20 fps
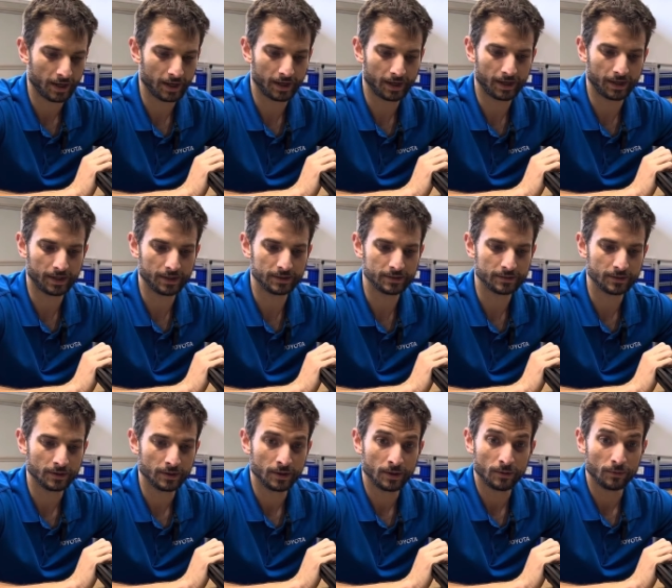
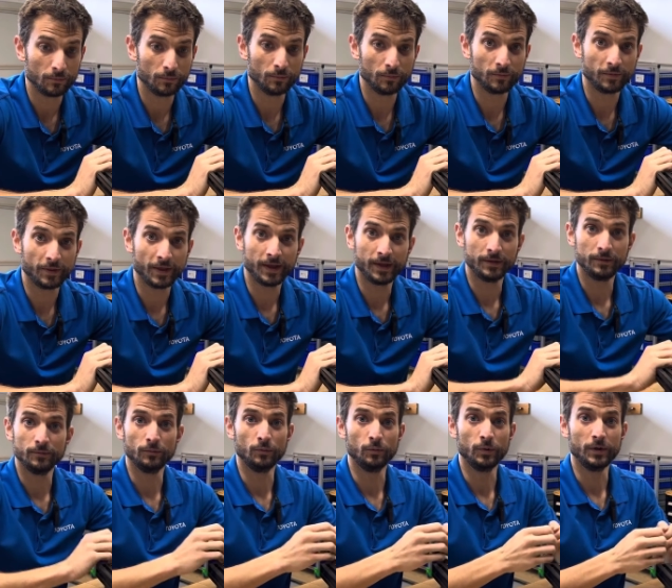And
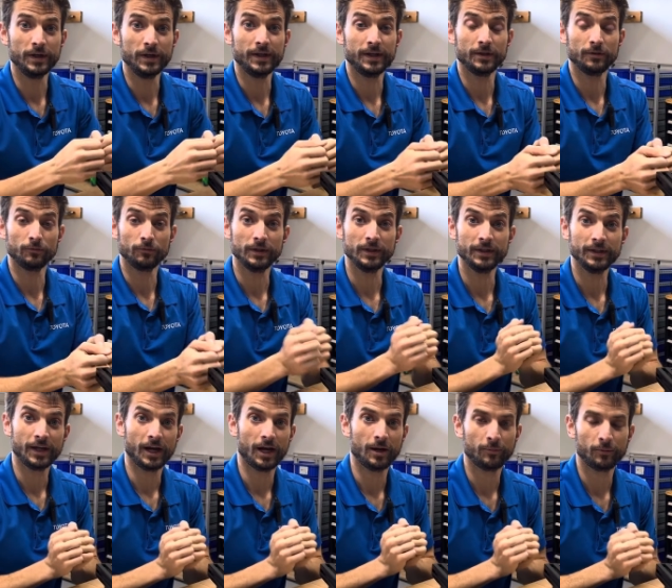then we can
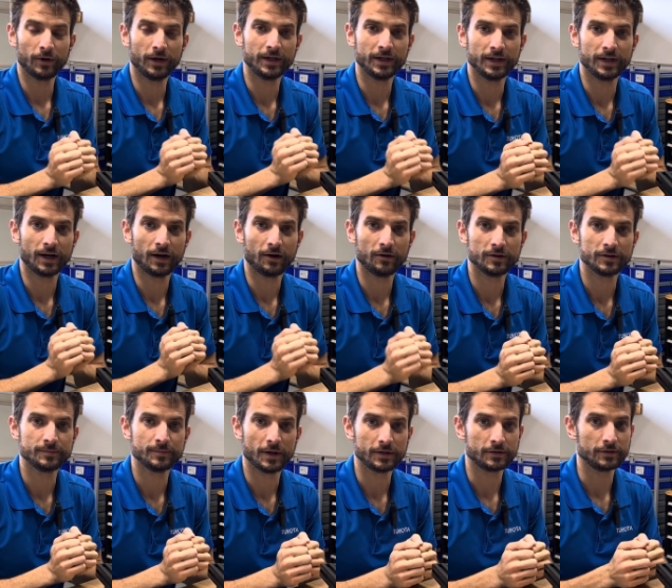really operate in our
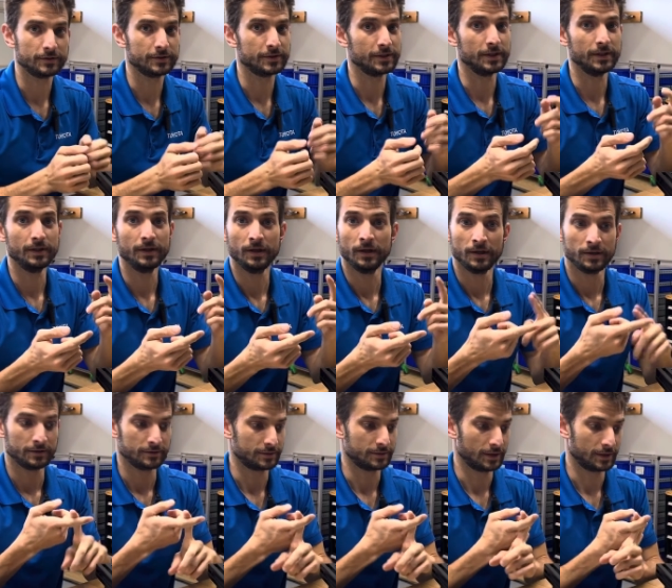specialty,
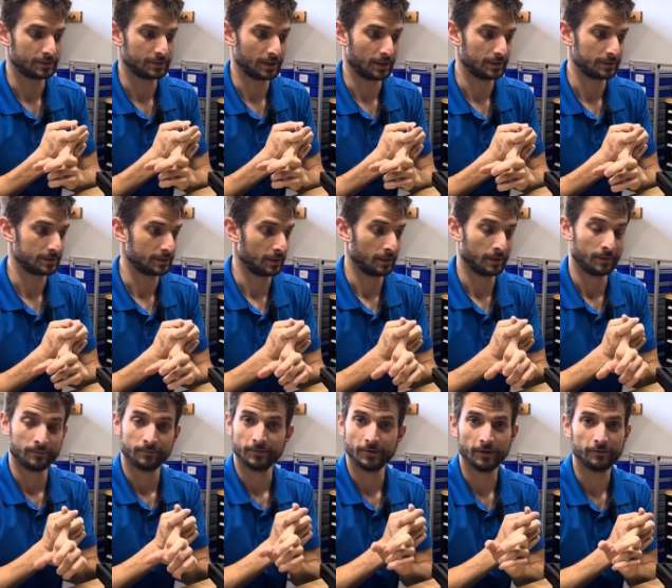such as
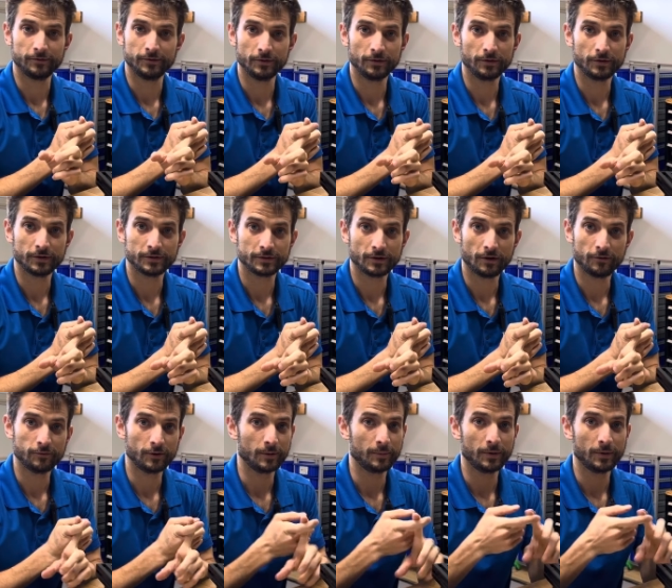if you're a
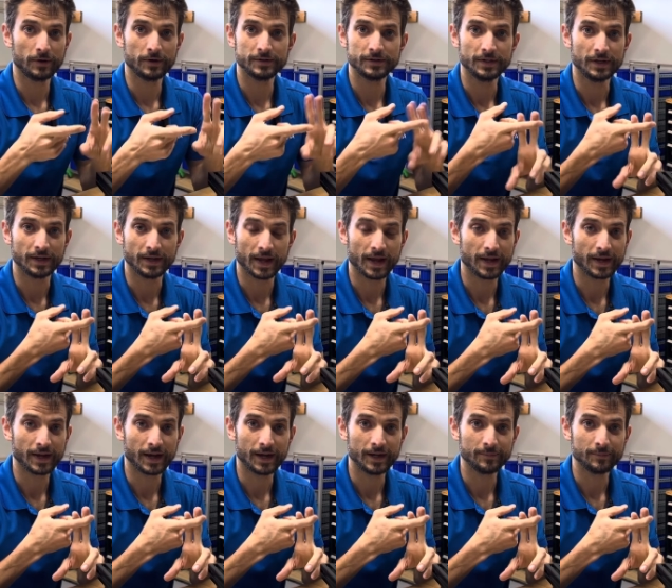software person, an
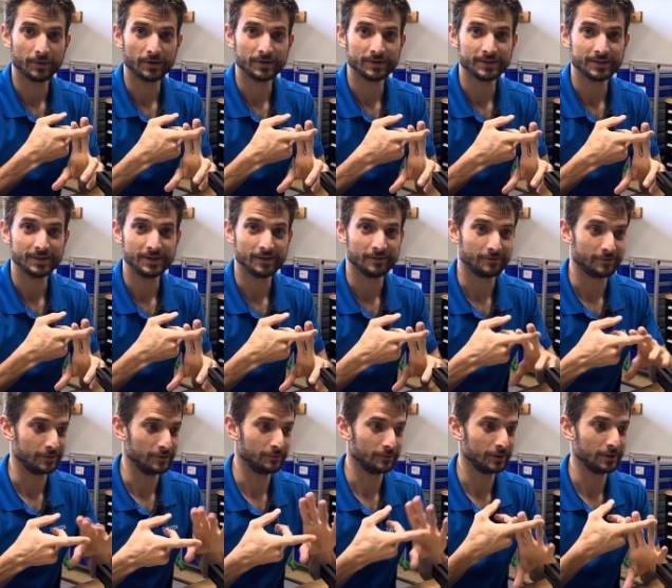AI person,
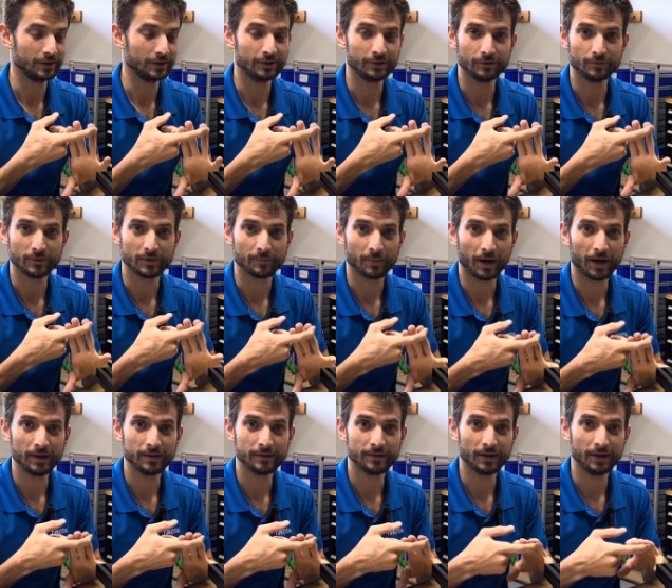if you're really good with
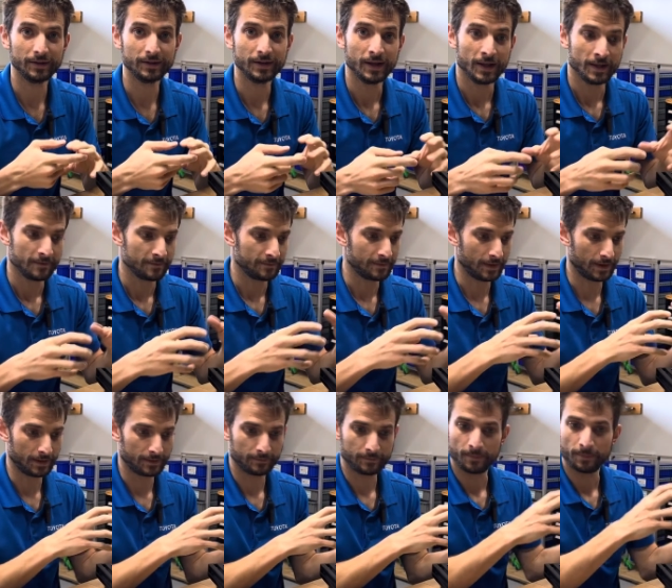Python,
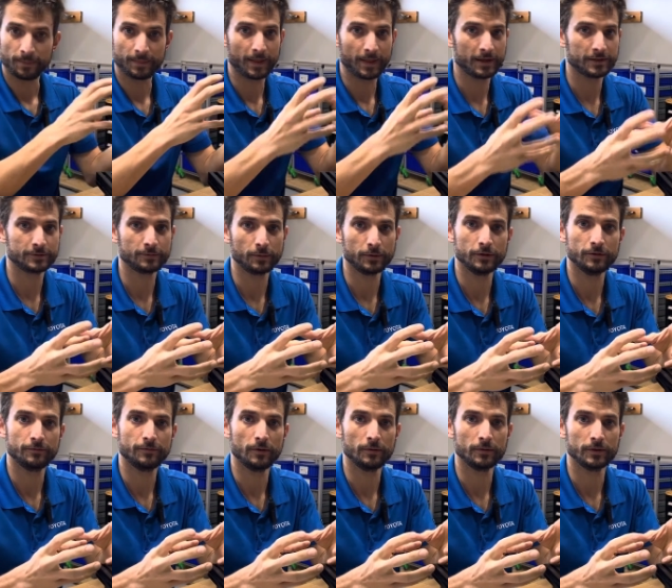then that's where
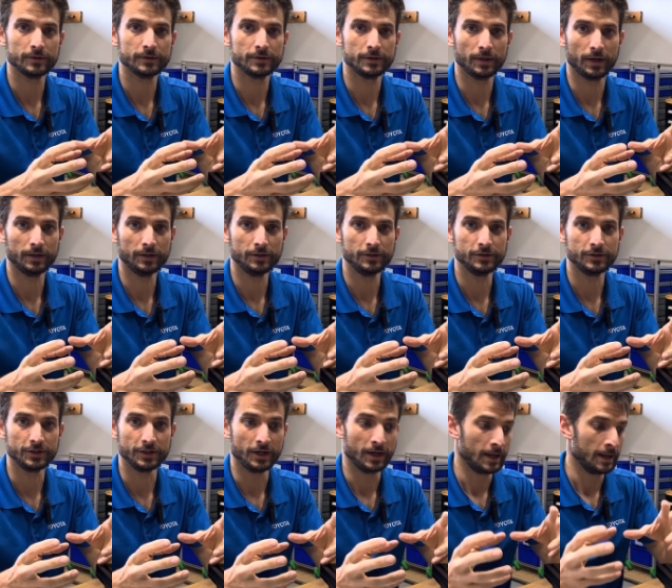you focus your
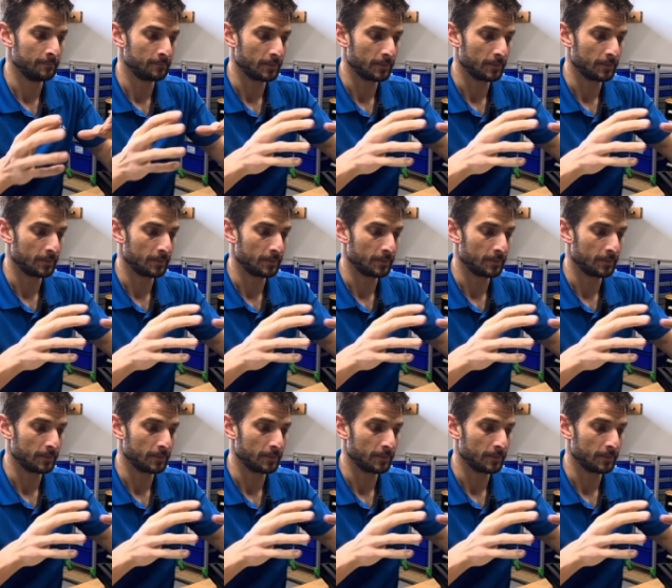energy.